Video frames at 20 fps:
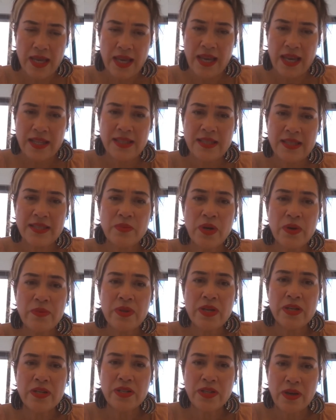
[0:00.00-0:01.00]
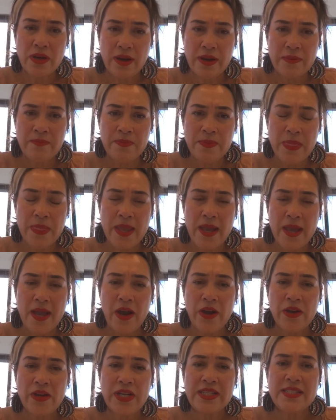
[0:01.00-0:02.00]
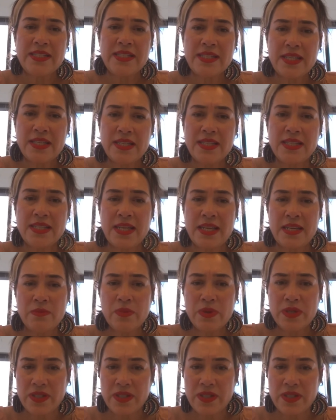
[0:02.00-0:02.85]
At this moment in time, only 16%